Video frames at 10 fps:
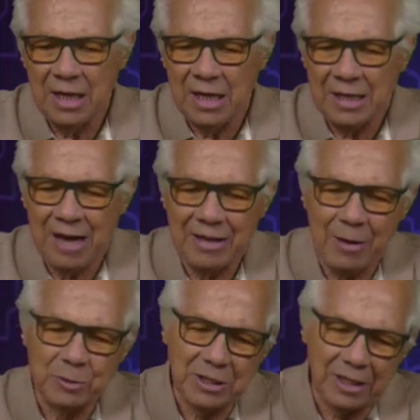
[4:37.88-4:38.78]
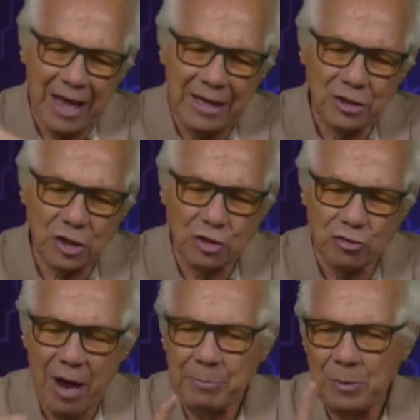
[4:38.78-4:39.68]
Now that was the largest
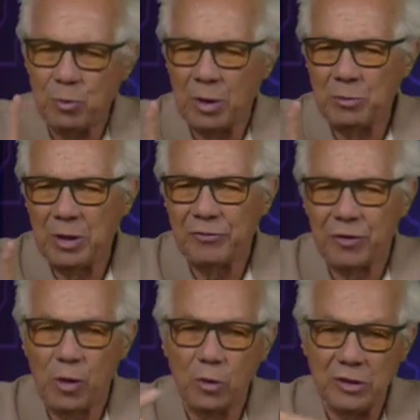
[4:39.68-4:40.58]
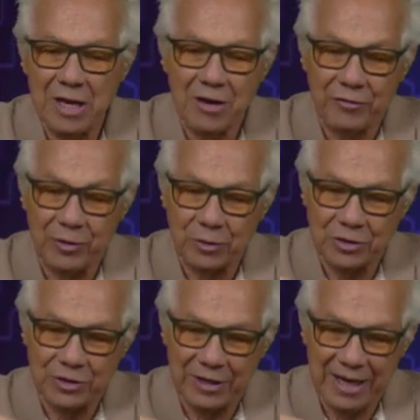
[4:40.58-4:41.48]
drop in one week for a whole year, folks,
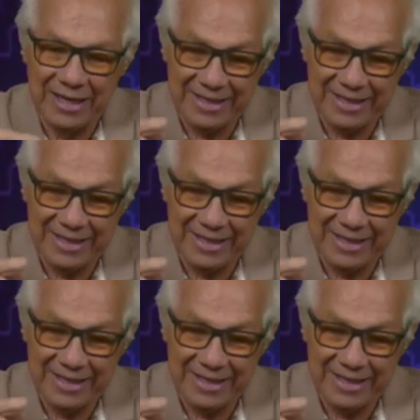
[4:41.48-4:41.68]
okay?